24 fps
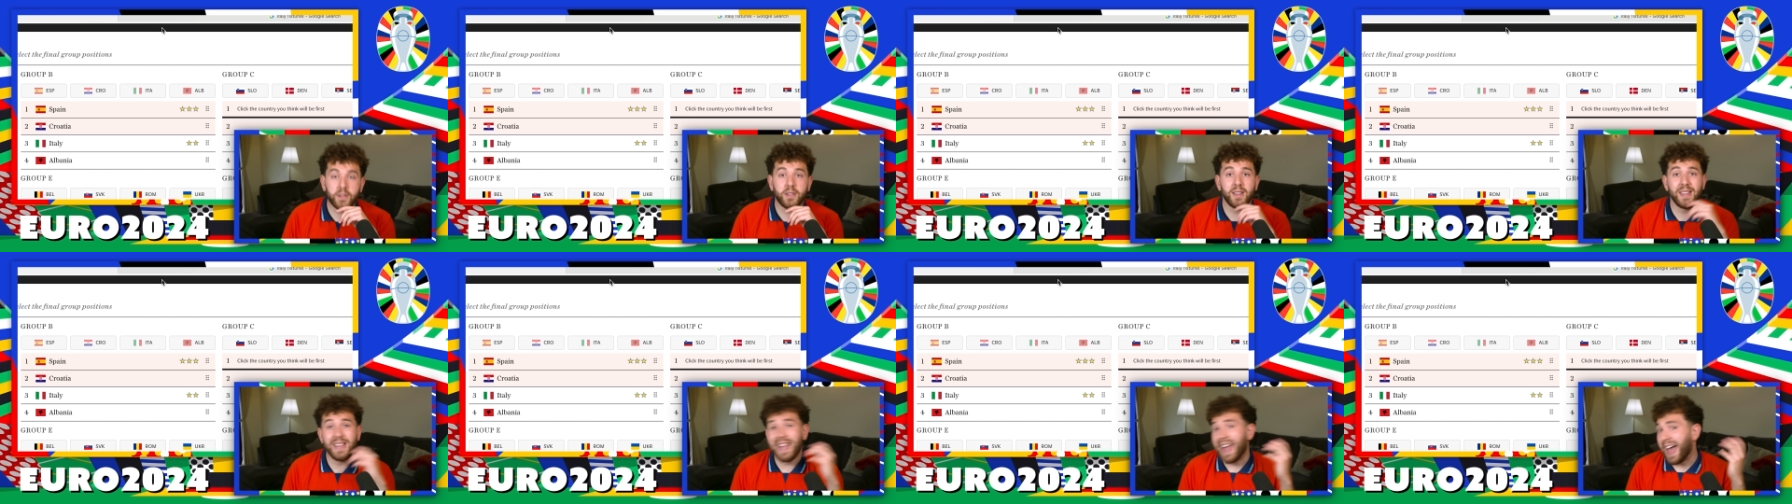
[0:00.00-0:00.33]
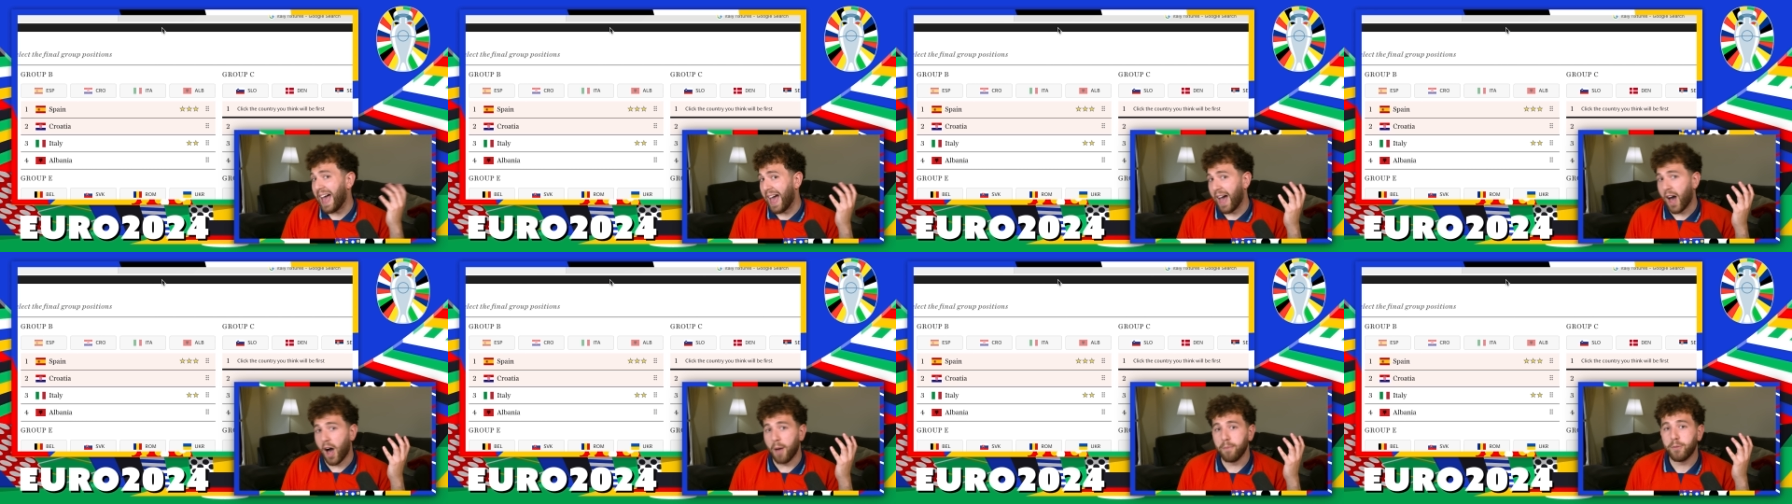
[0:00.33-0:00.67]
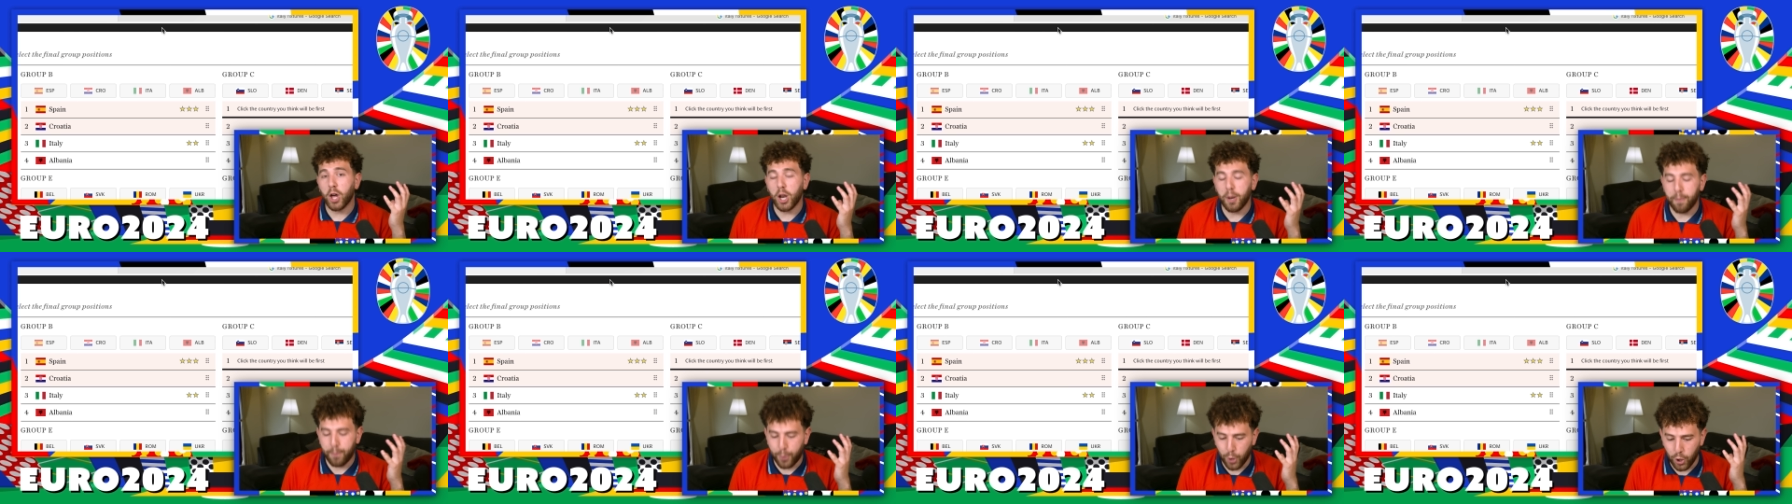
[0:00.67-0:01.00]
So yeah, I'm
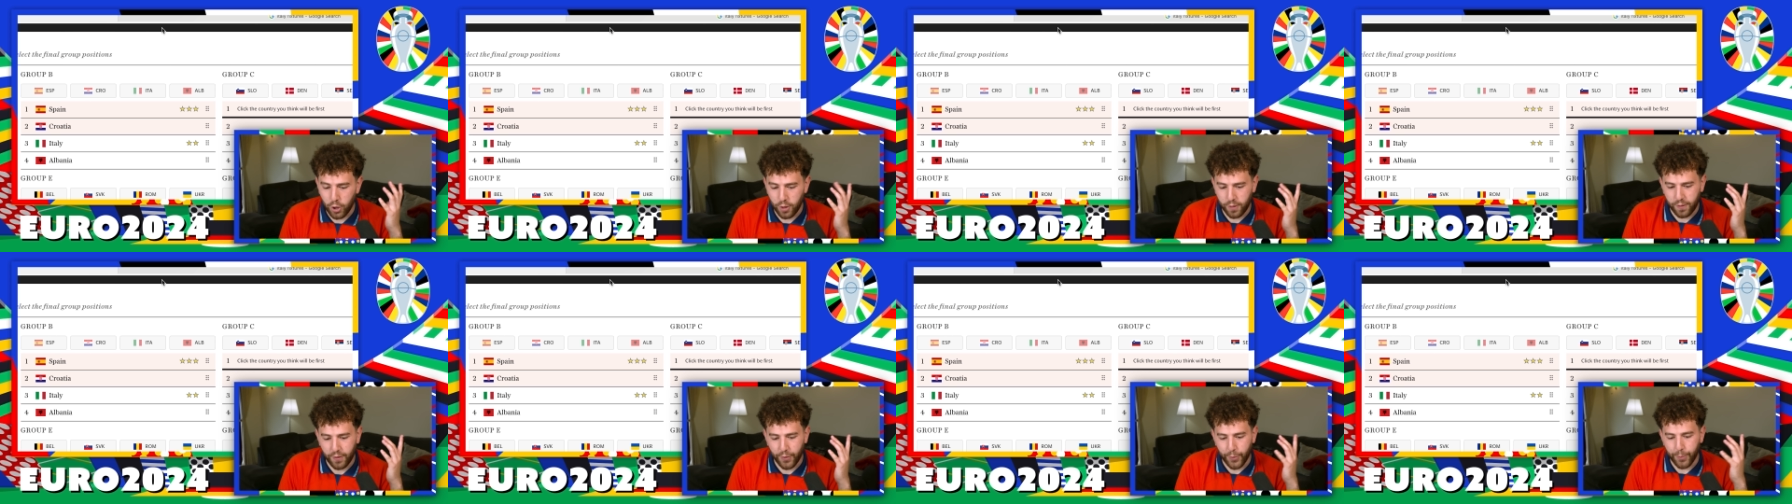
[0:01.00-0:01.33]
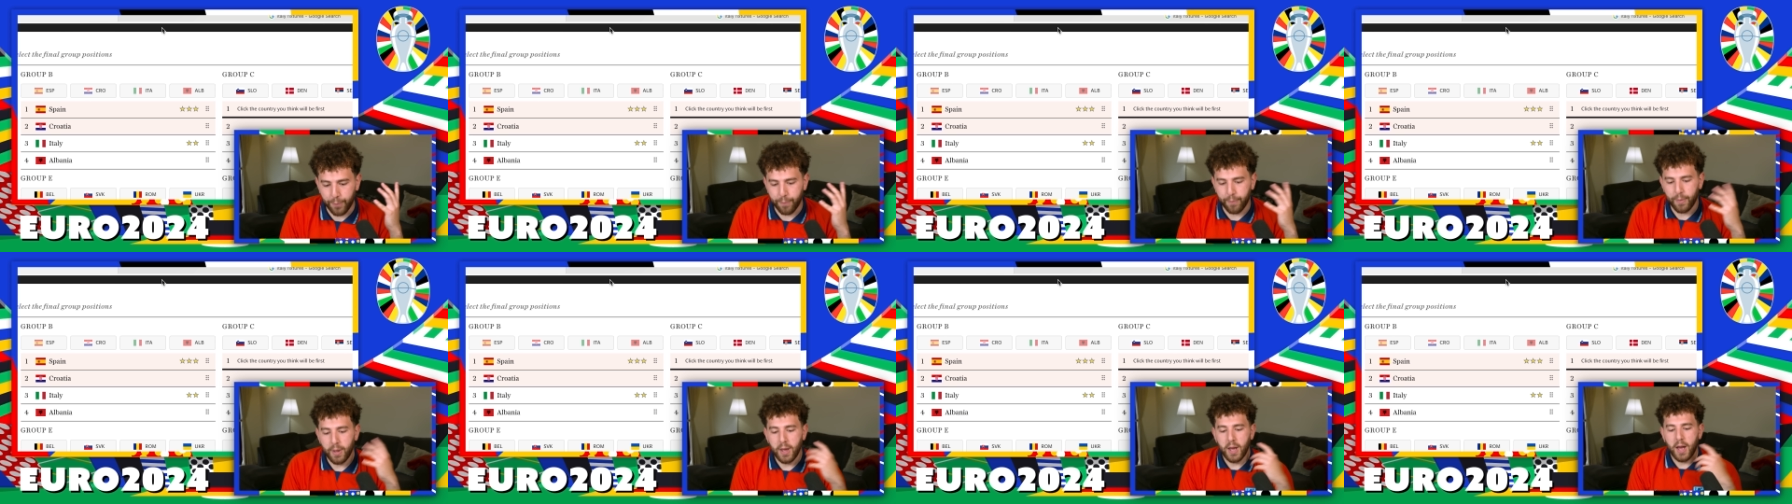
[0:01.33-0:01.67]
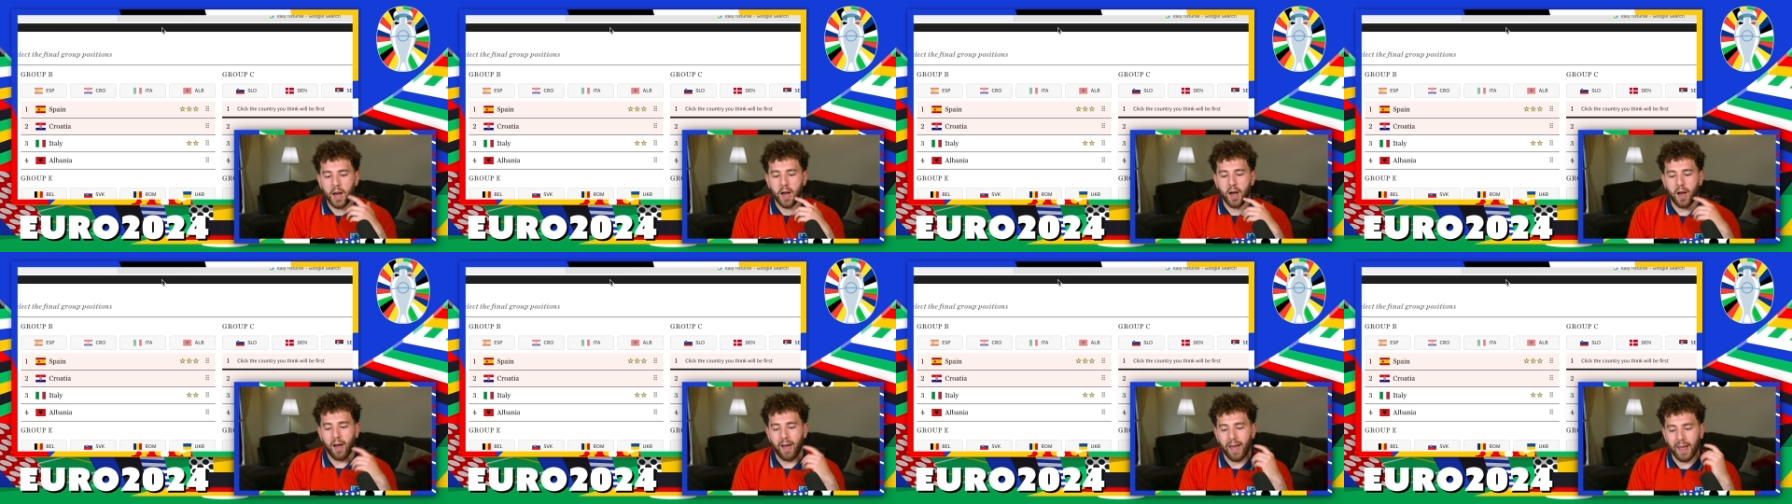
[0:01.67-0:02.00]
going to put them
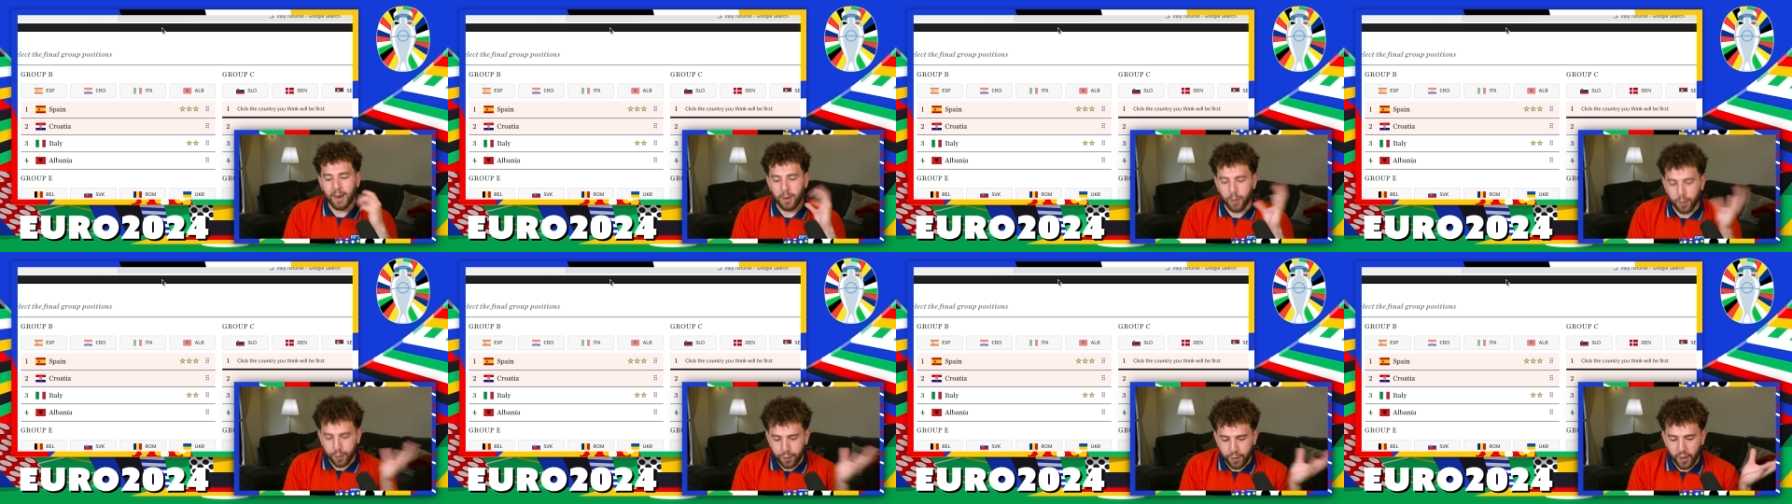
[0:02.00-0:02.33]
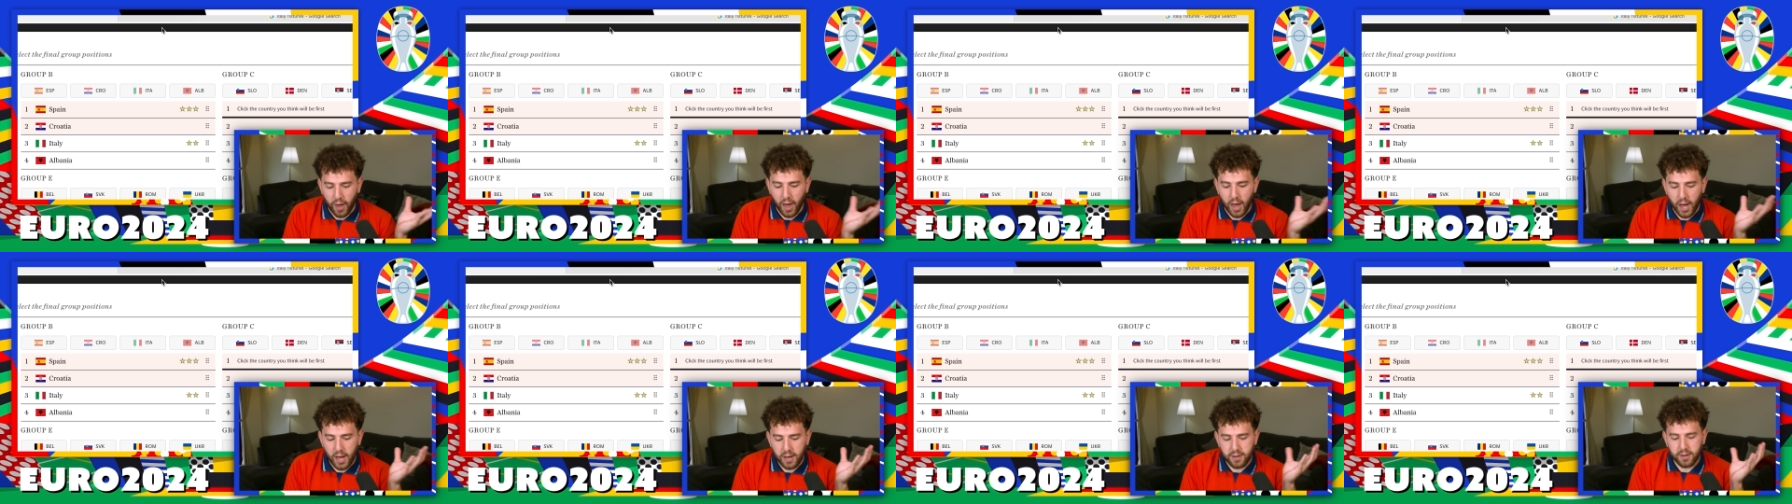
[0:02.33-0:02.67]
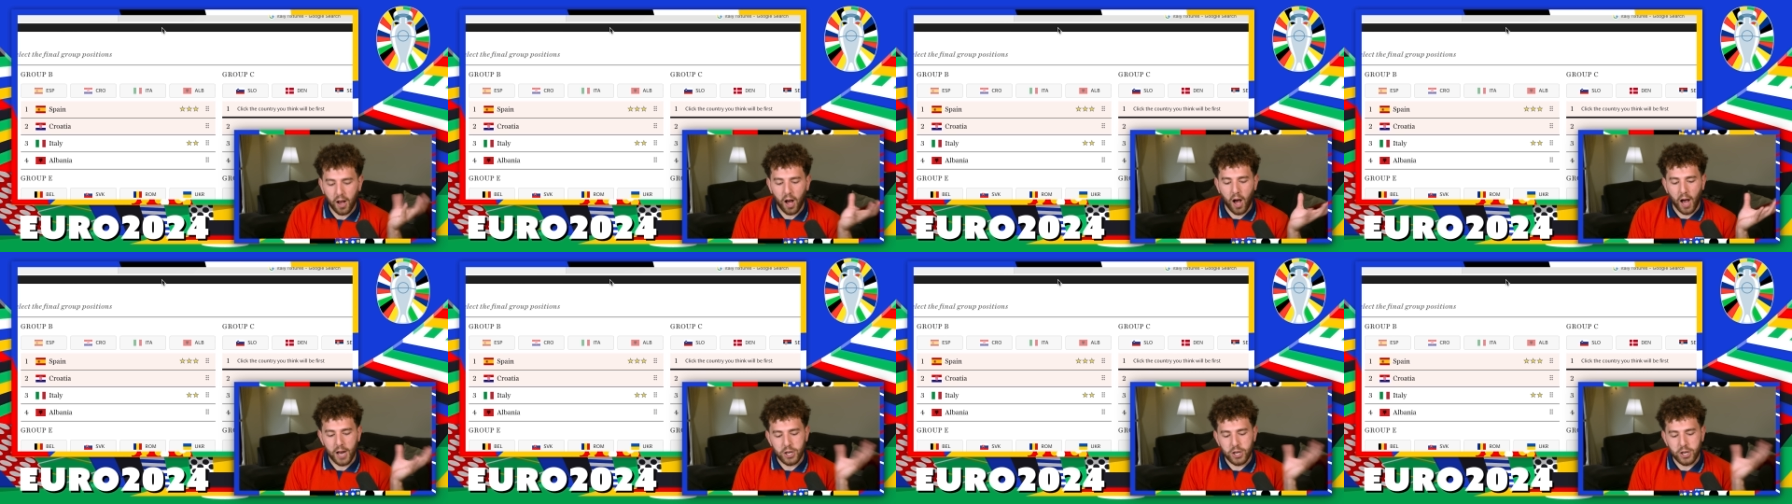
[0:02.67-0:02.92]
uh, in third.